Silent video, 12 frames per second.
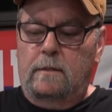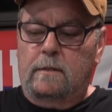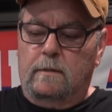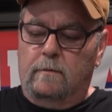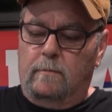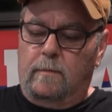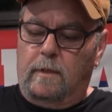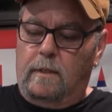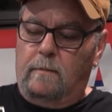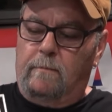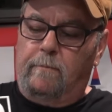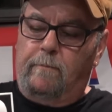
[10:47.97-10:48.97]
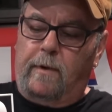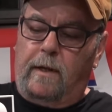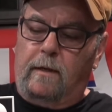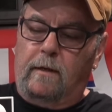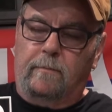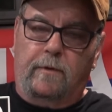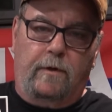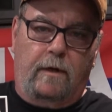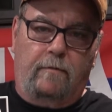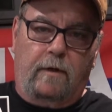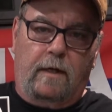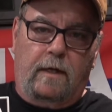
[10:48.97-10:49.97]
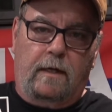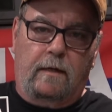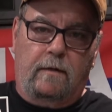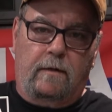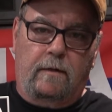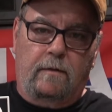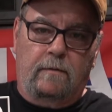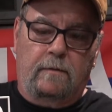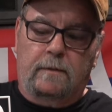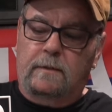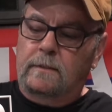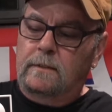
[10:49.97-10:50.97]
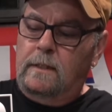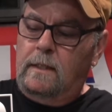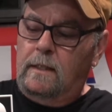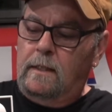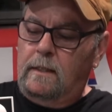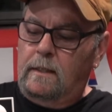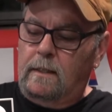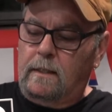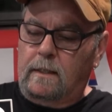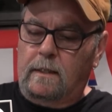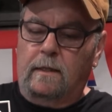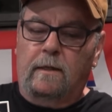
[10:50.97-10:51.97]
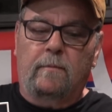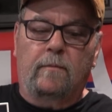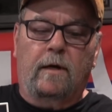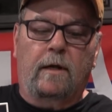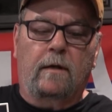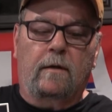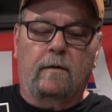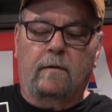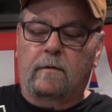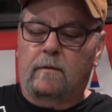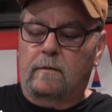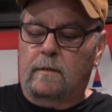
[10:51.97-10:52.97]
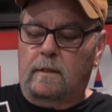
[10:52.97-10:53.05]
So we'll be painting up the driver guy here too and getting him ready to go.